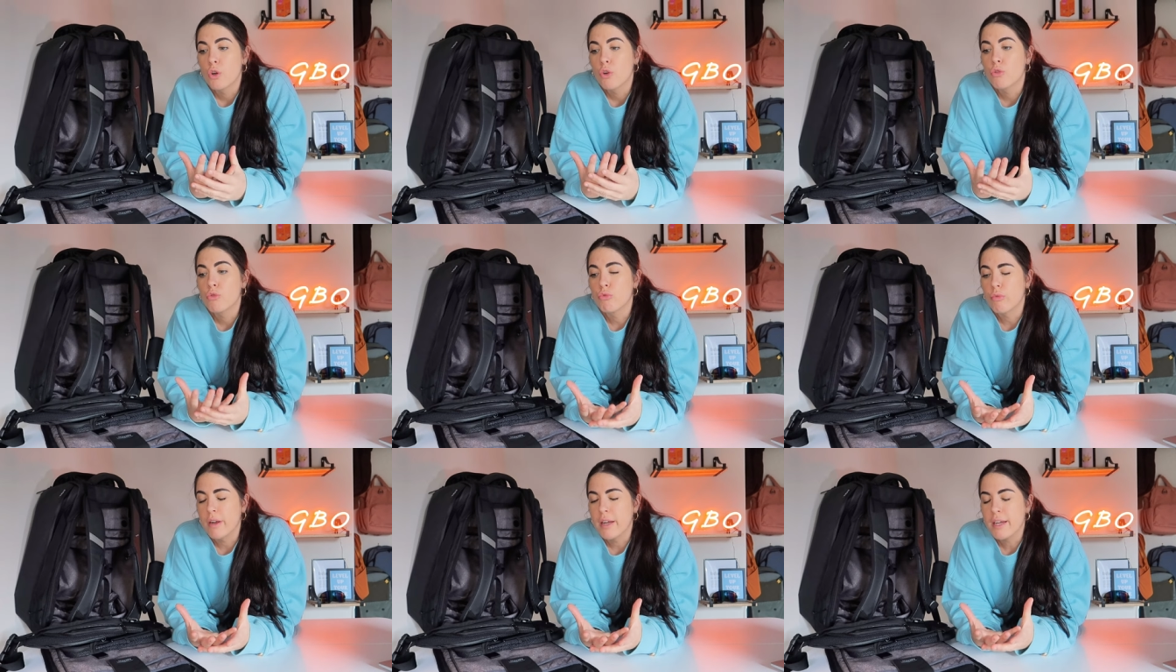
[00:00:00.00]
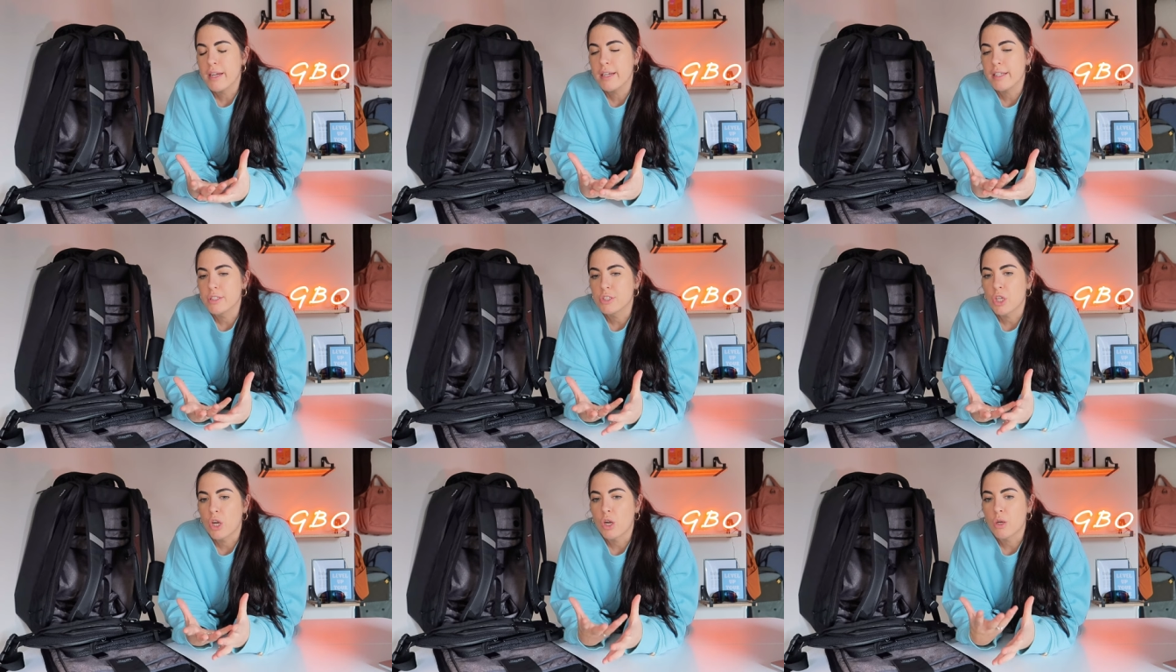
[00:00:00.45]
great
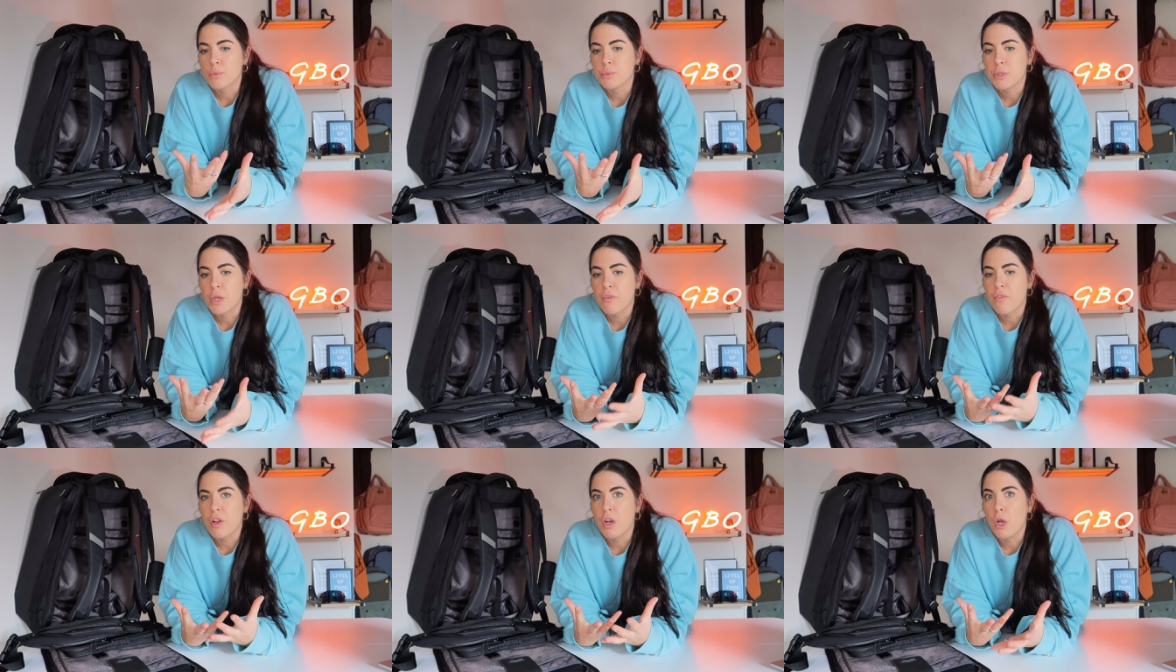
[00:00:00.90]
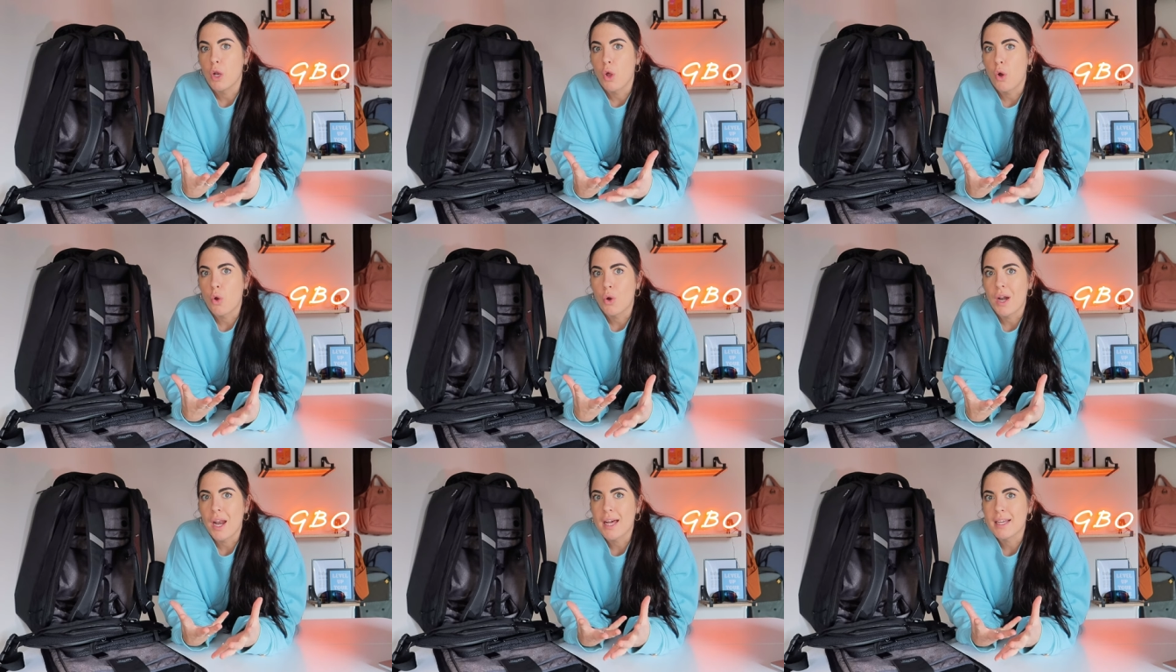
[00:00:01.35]
in terms of a
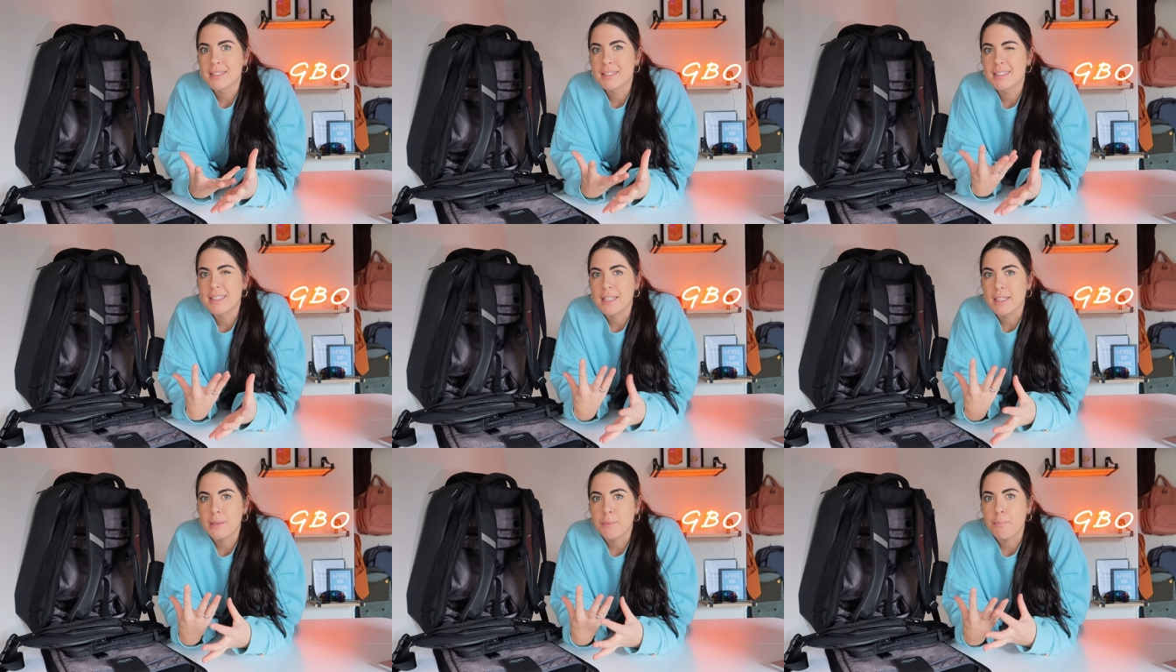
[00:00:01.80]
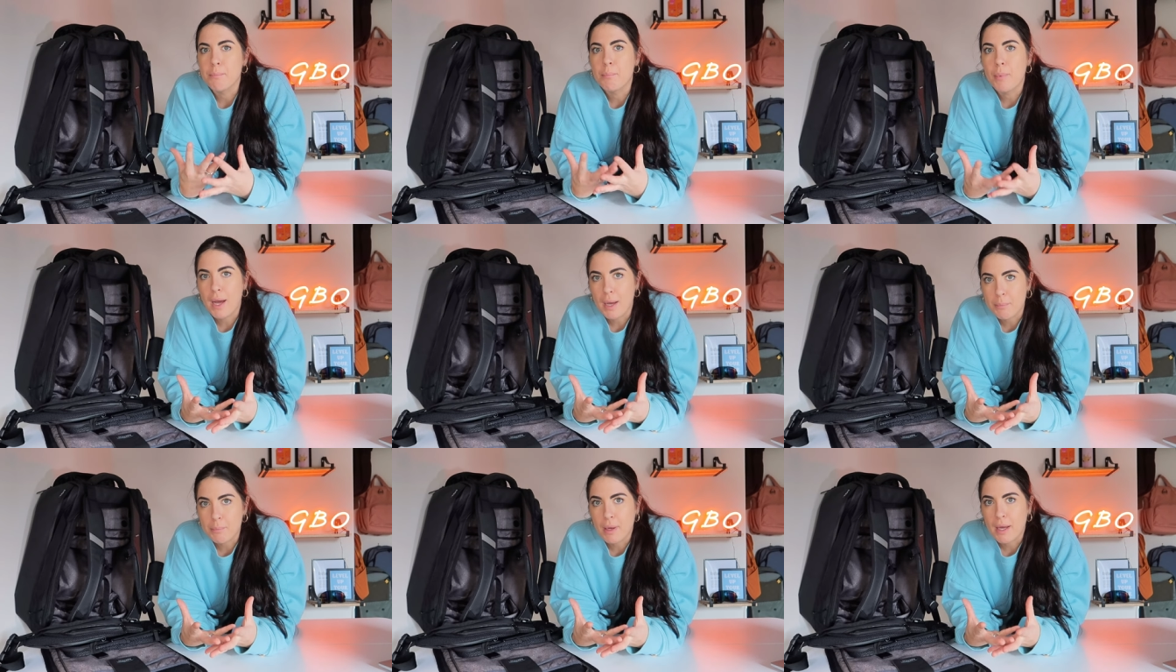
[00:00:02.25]
long lasting
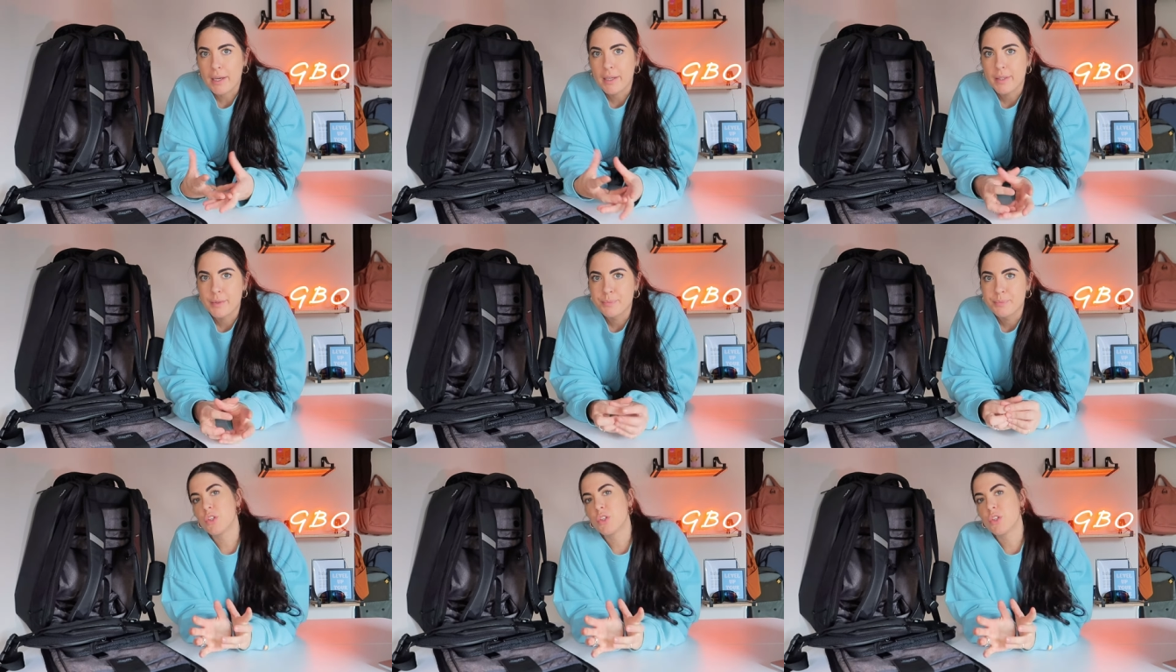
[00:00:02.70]
backpack.